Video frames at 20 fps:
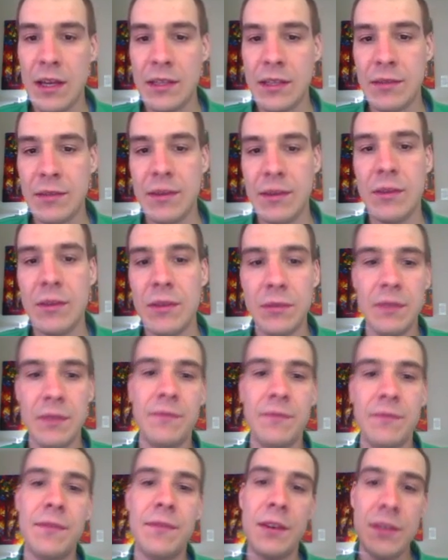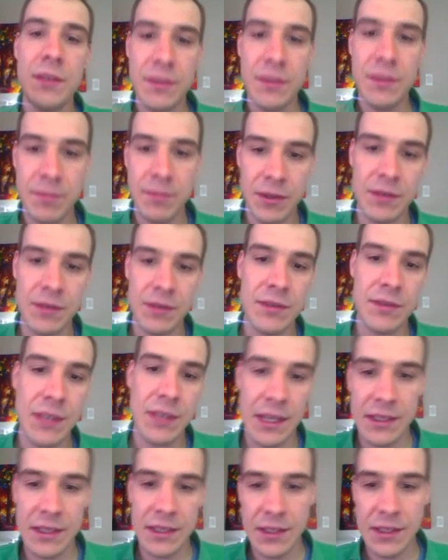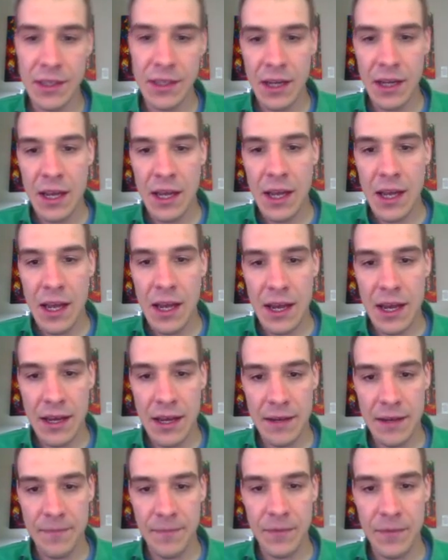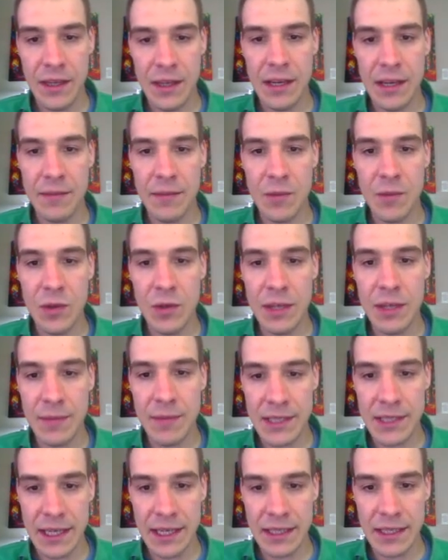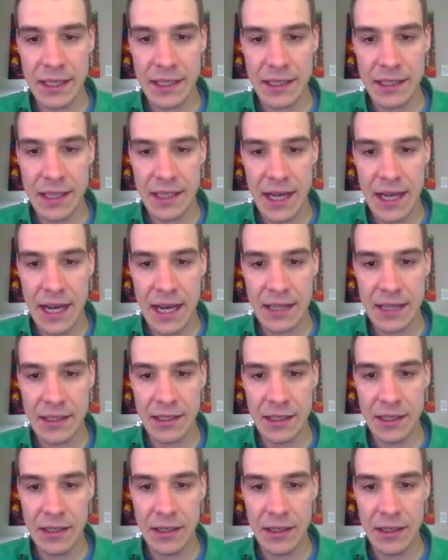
So in the reverse process, the ammonium is acting as an acid,